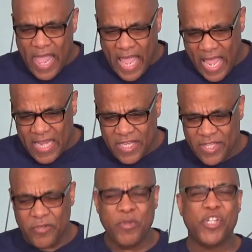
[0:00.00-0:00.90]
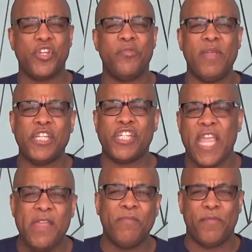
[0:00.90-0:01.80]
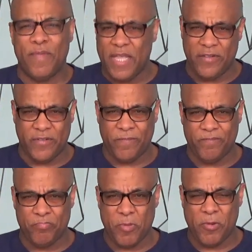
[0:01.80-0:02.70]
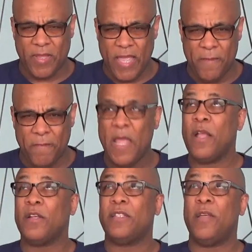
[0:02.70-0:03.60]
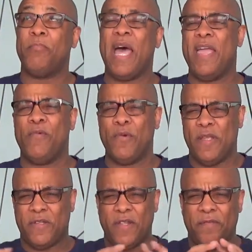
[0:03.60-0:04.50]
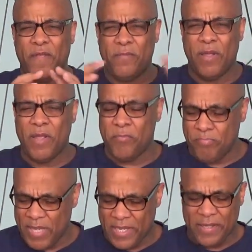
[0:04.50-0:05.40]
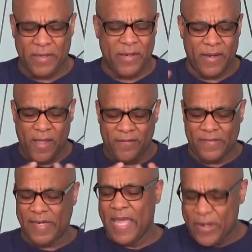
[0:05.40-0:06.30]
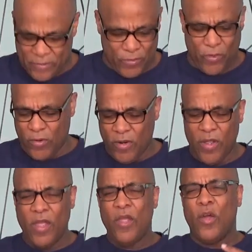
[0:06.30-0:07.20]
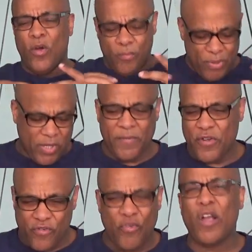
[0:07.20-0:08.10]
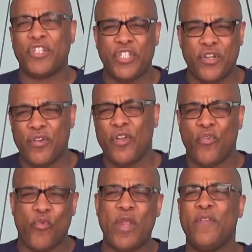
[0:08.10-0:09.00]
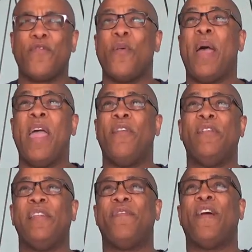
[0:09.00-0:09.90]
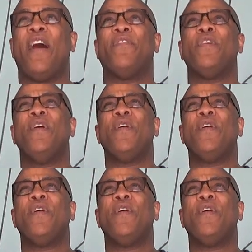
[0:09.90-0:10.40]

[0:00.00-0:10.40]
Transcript: And he says we shouldn't be ashamed of this, okay? Because the Bible is nothing but a big love letter or, or book of instruction written from our Heavenly Father